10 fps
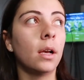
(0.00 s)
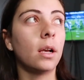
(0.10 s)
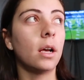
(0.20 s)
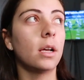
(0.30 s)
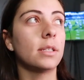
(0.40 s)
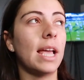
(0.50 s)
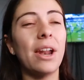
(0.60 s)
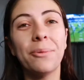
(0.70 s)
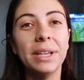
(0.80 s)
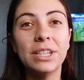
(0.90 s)
because I
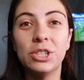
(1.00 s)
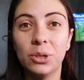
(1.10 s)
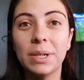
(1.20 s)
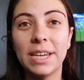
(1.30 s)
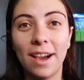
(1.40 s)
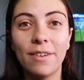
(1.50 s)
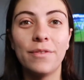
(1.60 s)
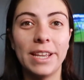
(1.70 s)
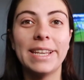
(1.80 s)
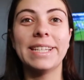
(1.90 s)
don't really do enough
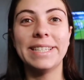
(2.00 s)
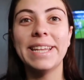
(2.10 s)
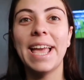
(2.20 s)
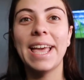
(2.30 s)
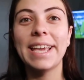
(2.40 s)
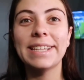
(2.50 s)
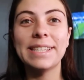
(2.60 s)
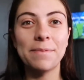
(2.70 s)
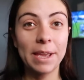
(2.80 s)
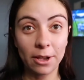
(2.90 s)
in a day
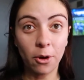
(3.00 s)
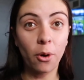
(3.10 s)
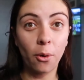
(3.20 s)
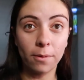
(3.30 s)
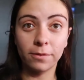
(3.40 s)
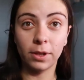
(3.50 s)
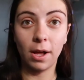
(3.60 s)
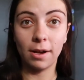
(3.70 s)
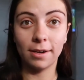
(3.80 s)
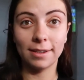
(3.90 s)
to make a whole
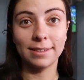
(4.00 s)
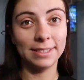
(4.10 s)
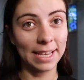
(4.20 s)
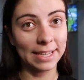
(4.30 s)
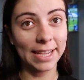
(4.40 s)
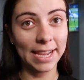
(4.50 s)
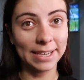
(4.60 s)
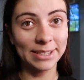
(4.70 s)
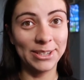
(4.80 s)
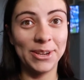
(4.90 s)
vlog
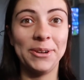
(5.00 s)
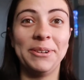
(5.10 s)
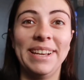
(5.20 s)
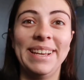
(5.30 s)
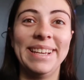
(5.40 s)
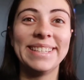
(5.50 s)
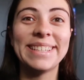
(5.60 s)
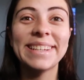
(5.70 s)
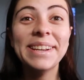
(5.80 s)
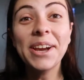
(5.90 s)
dedicated to
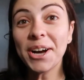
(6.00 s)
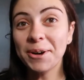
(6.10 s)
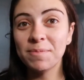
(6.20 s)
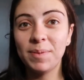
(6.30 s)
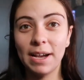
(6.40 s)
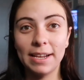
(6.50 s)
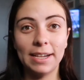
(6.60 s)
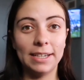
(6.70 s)
it. But